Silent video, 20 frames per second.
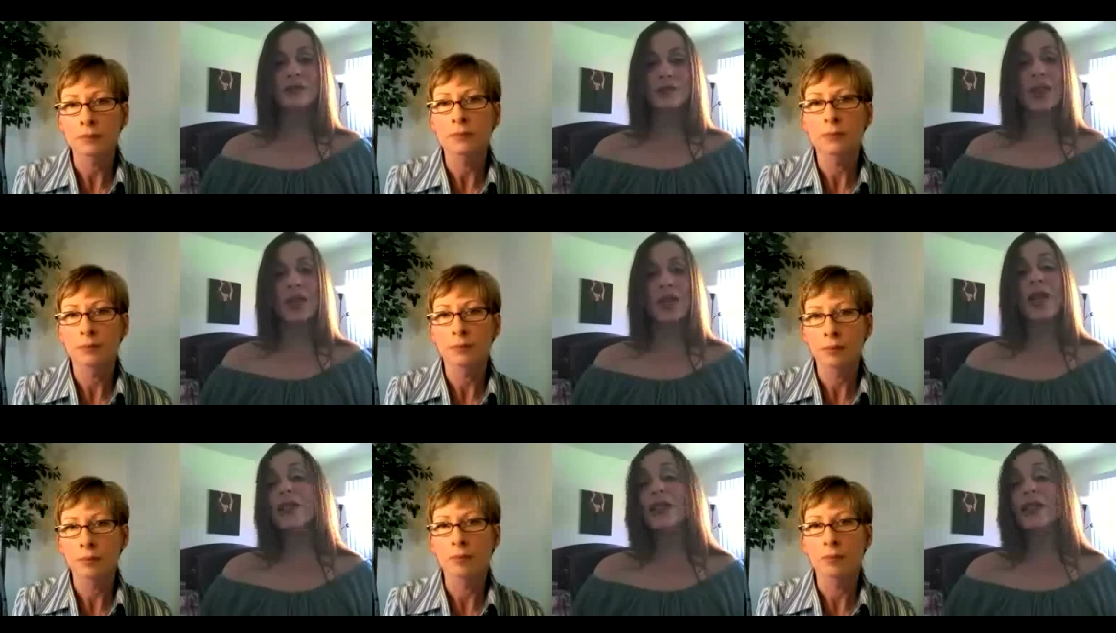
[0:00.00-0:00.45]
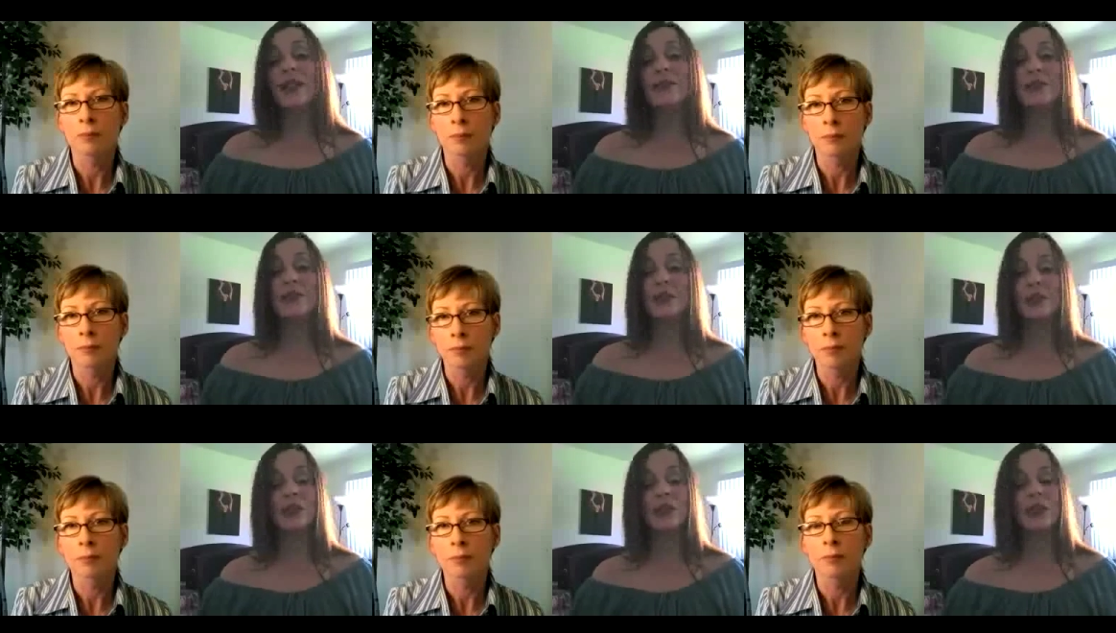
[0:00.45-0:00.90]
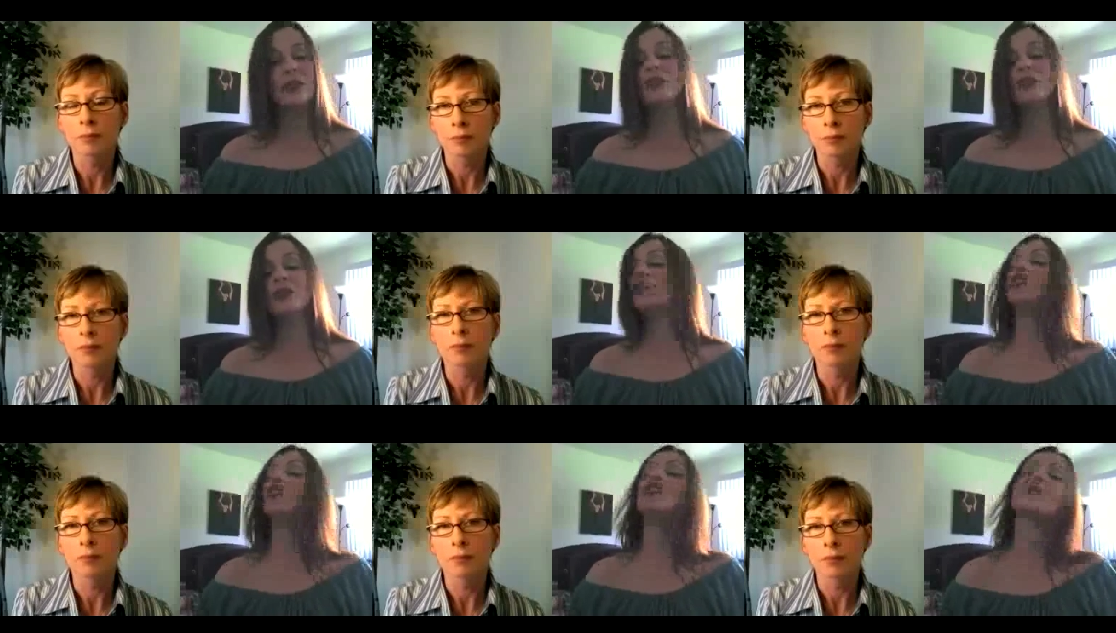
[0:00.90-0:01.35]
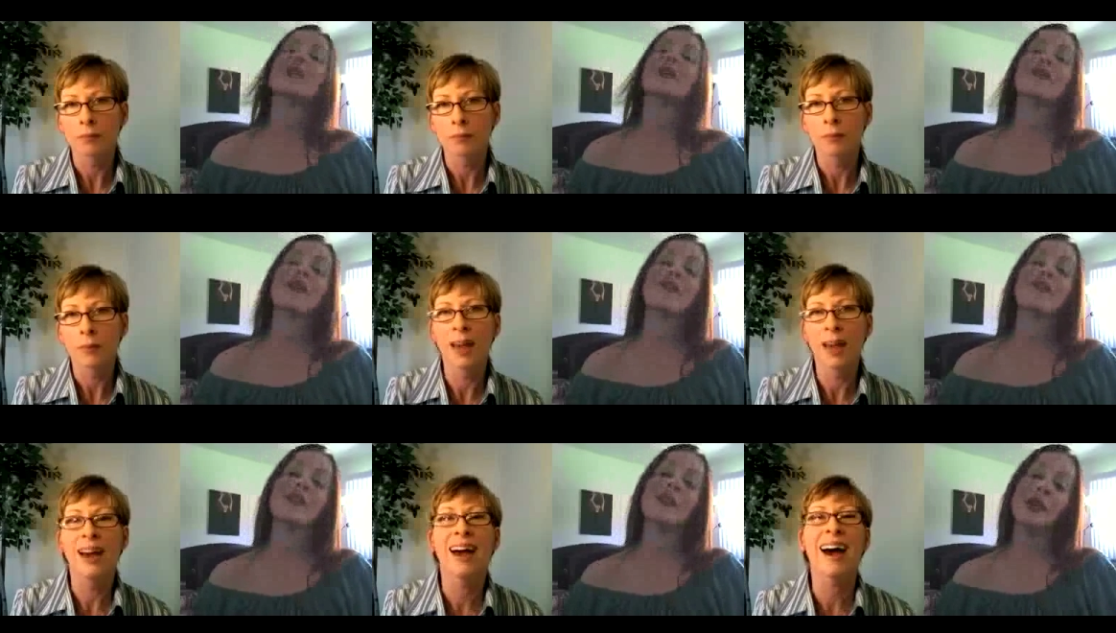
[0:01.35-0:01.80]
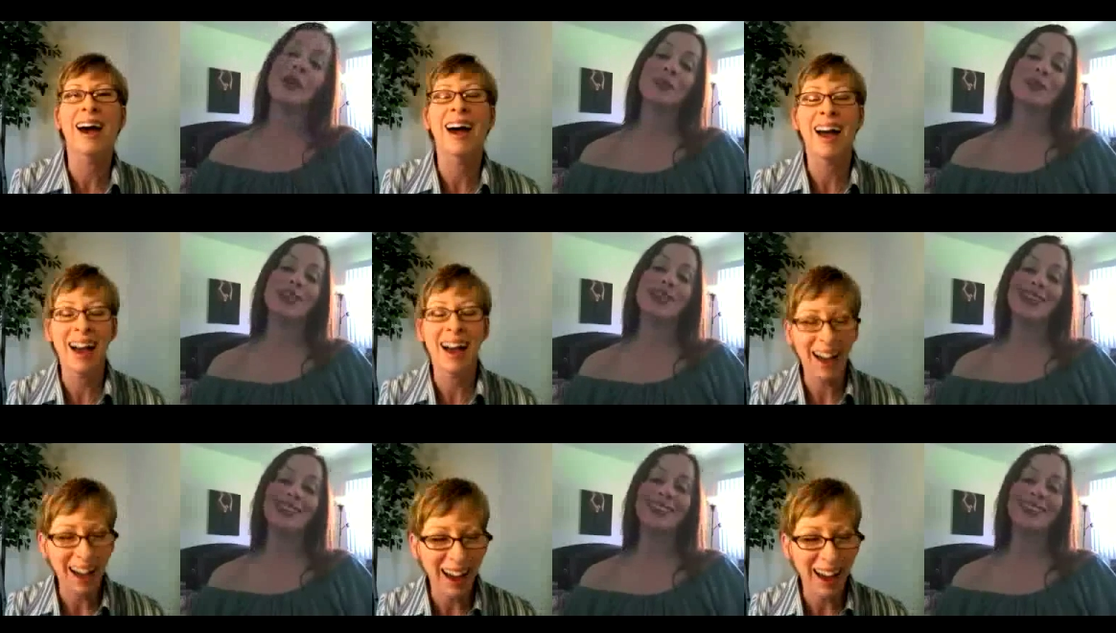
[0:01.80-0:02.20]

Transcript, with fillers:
Speaker 1: I love Google. Google's my favorite.